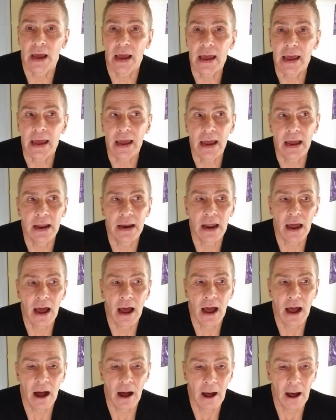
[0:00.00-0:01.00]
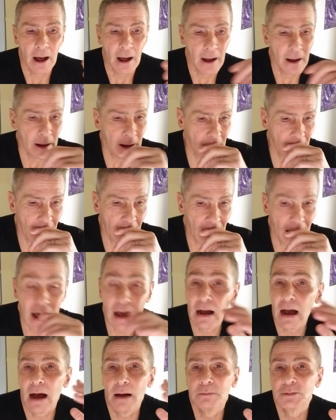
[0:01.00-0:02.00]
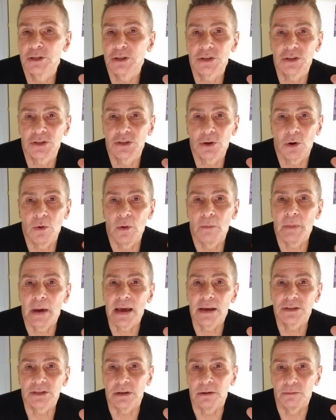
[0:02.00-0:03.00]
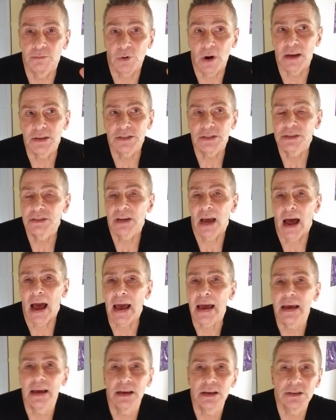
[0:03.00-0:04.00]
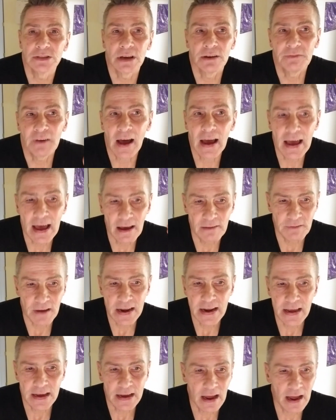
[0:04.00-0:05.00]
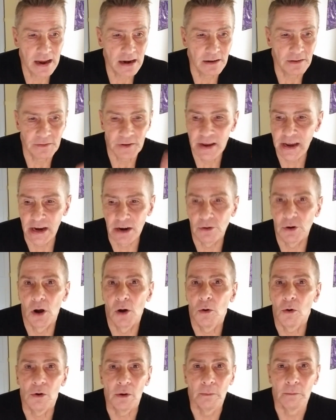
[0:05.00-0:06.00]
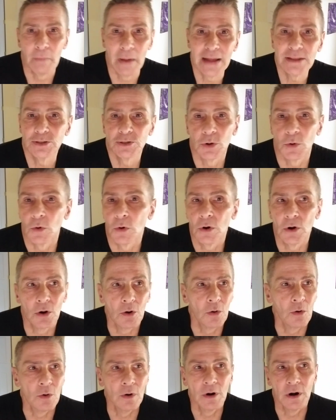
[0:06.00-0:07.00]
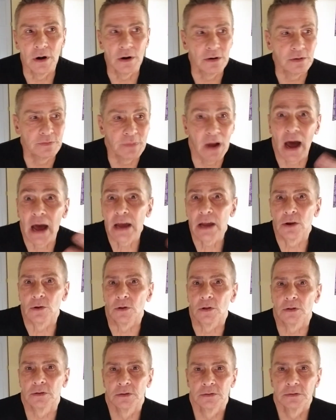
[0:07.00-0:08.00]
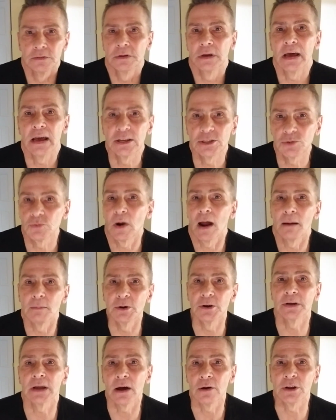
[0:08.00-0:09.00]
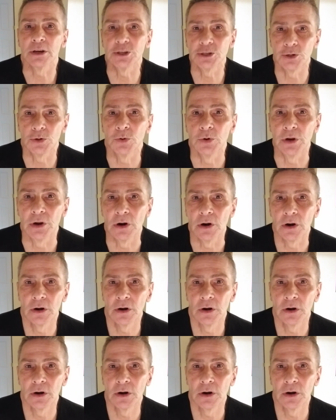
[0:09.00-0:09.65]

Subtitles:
And I'm just so amazed and impressed. This guy is, if I have any kind of hero or mentor or idol, it's Robert Downey Jr.